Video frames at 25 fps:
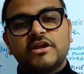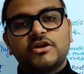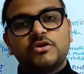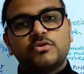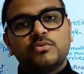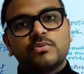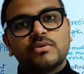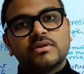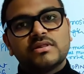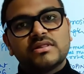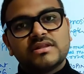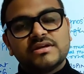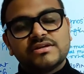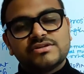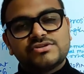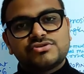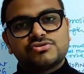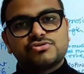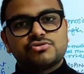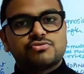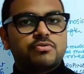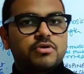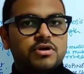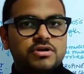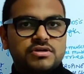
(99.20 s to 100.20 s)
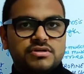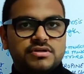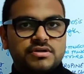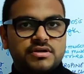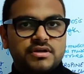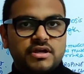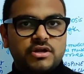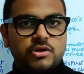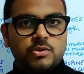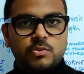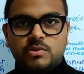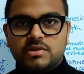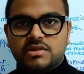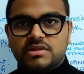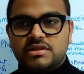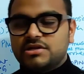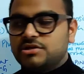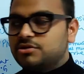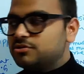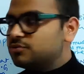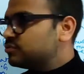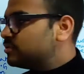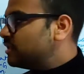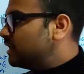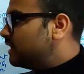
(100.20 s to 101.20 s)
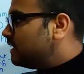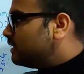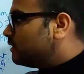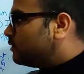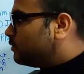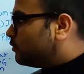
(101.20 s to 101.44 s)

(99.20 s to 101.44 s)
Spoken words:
it will lead to what? It will lead to the